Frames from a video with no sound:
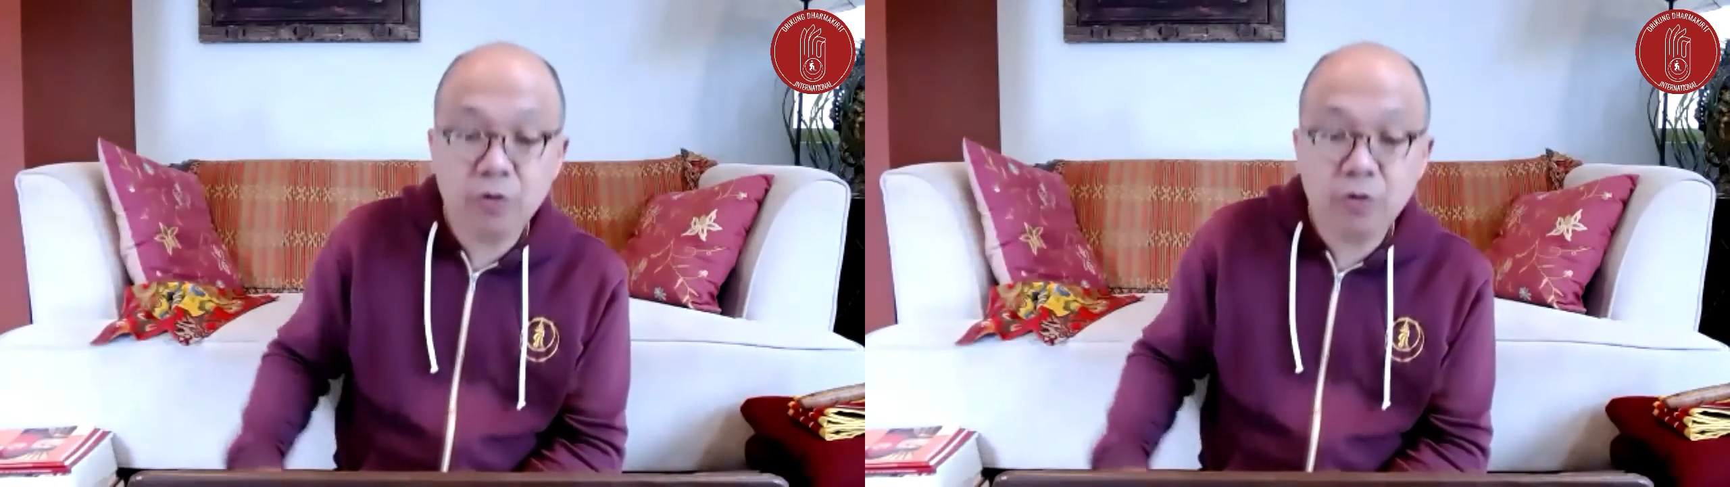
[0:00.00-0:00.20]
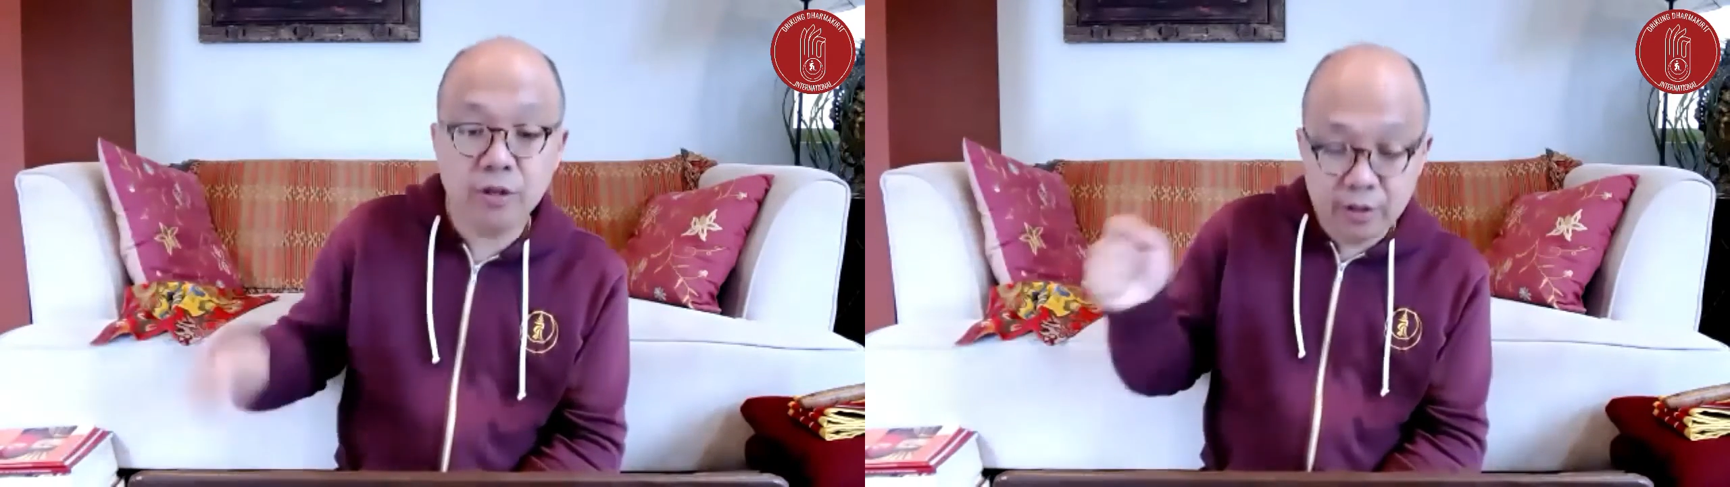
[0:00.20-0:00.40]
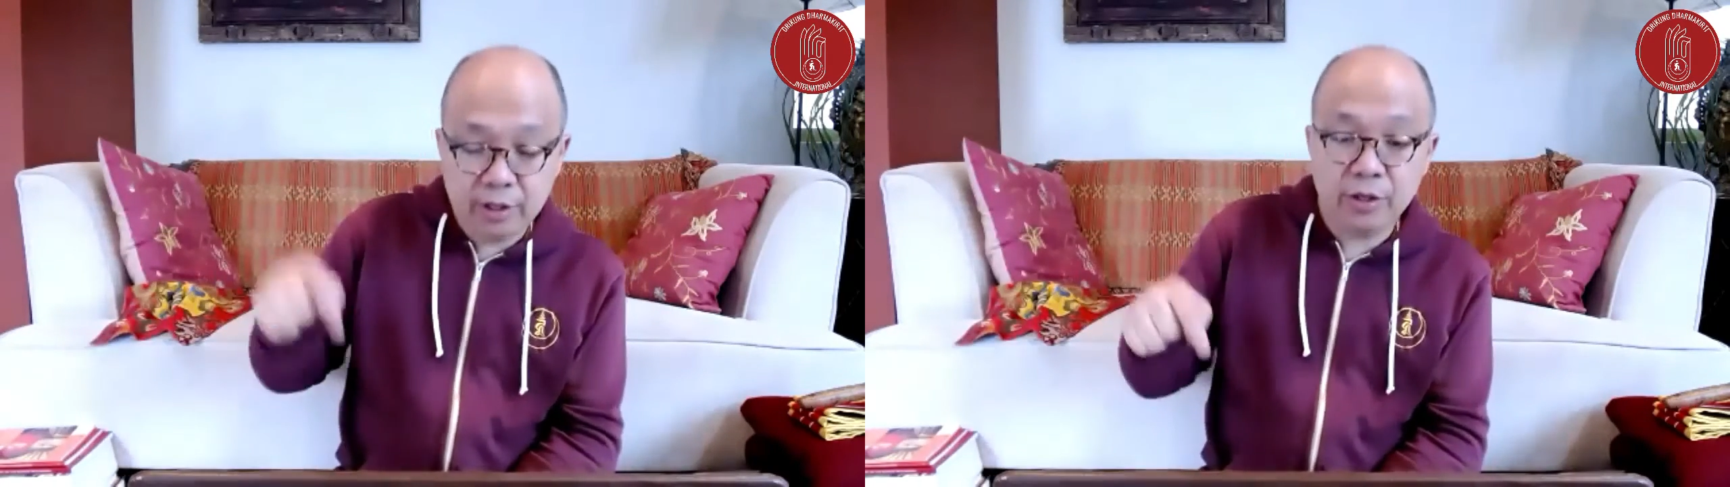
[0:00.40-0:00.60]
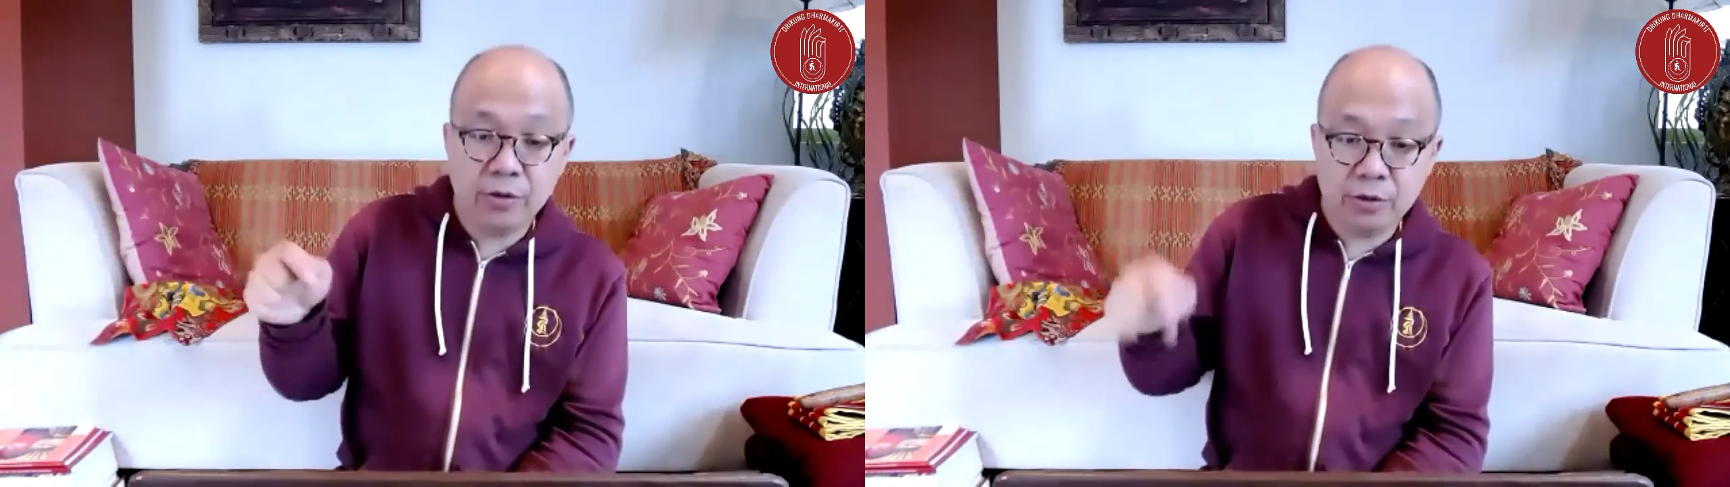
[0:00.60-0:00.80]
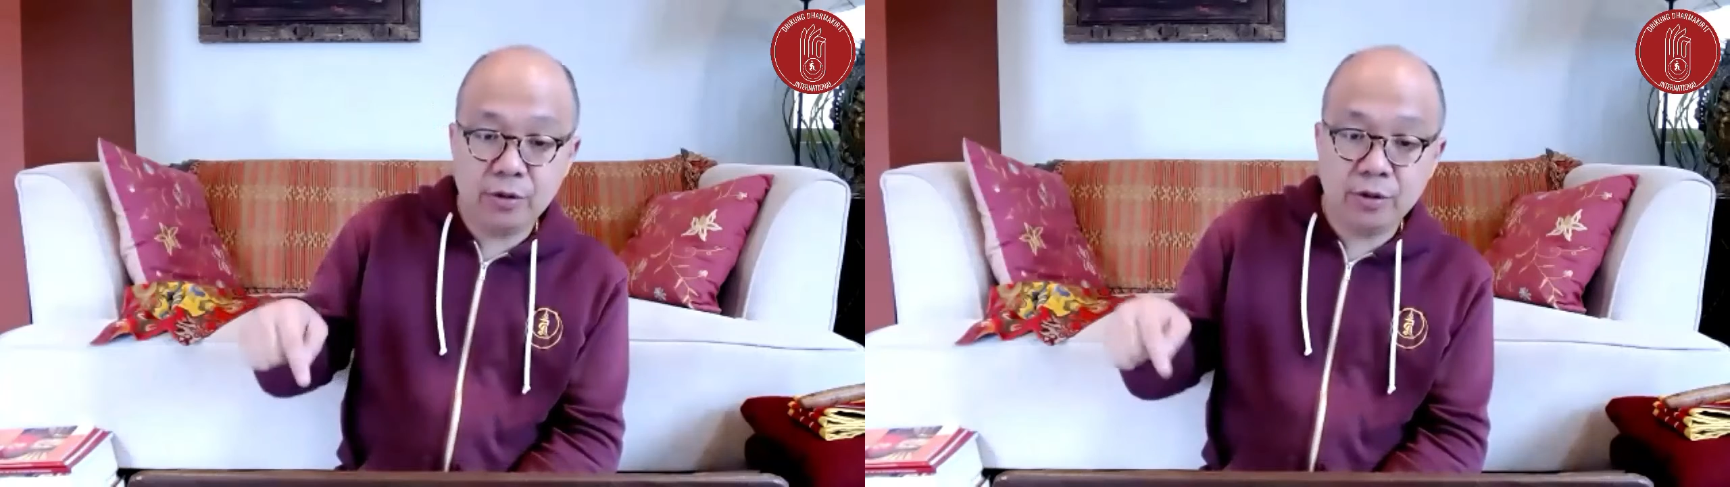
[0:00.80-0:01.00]
continues
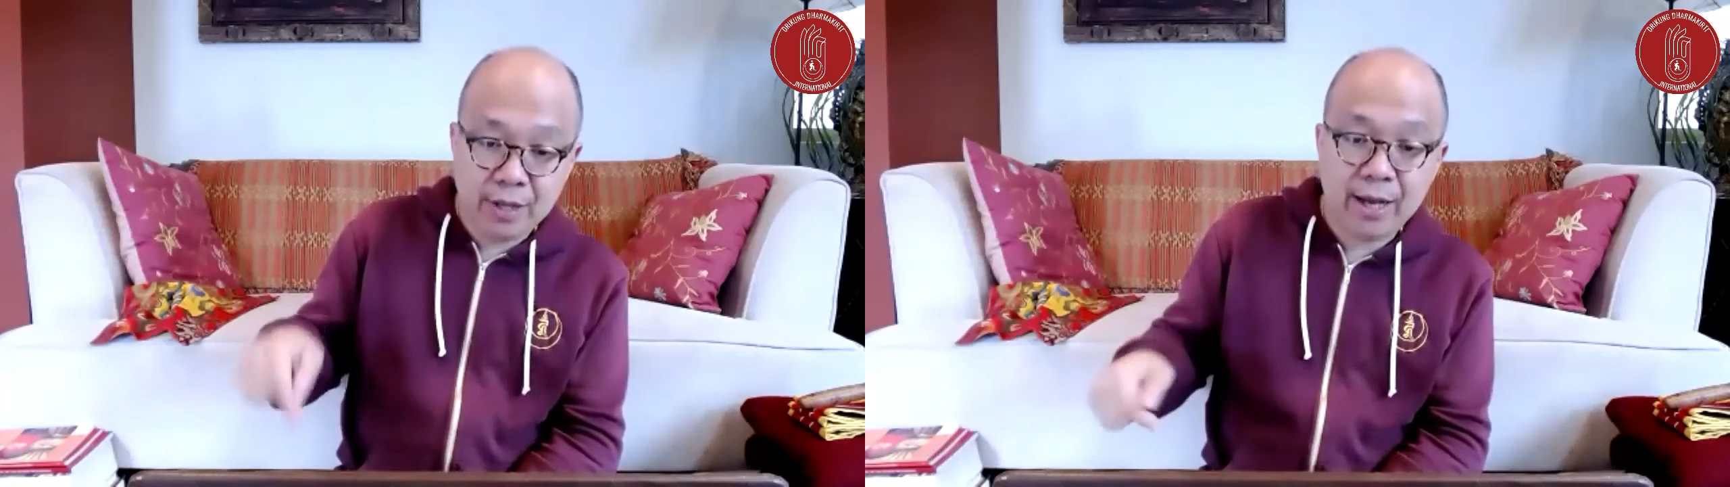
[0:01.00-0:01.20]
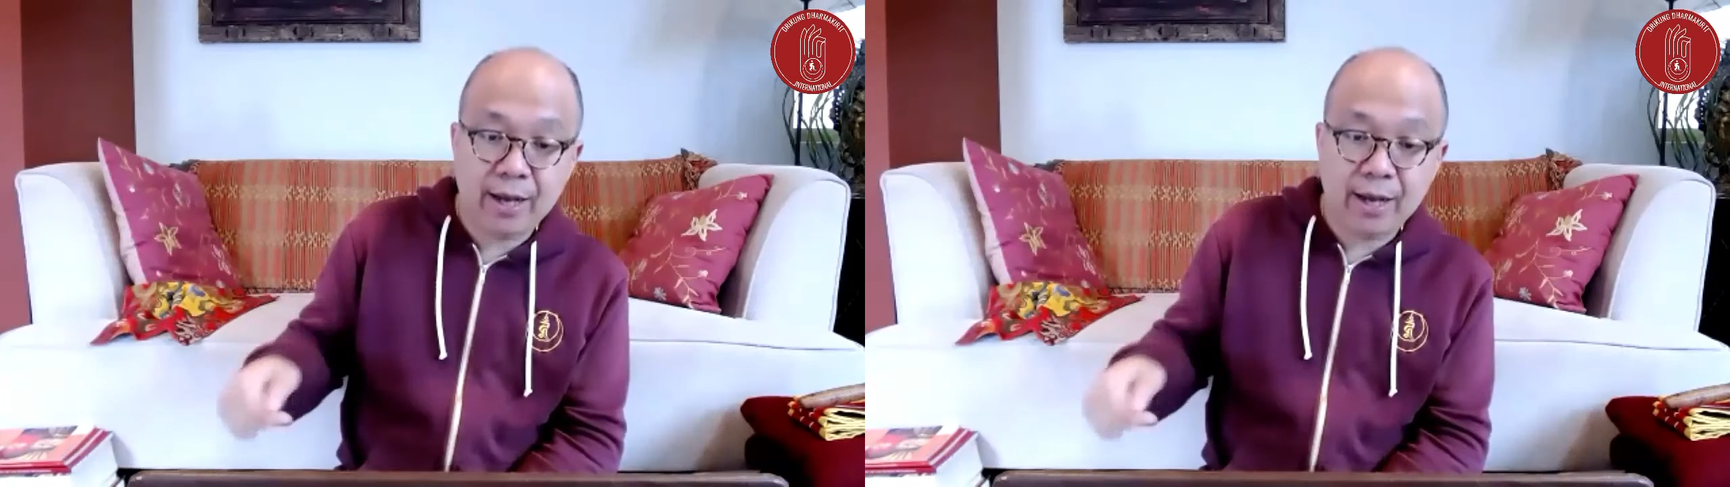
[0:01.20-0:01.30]
to today.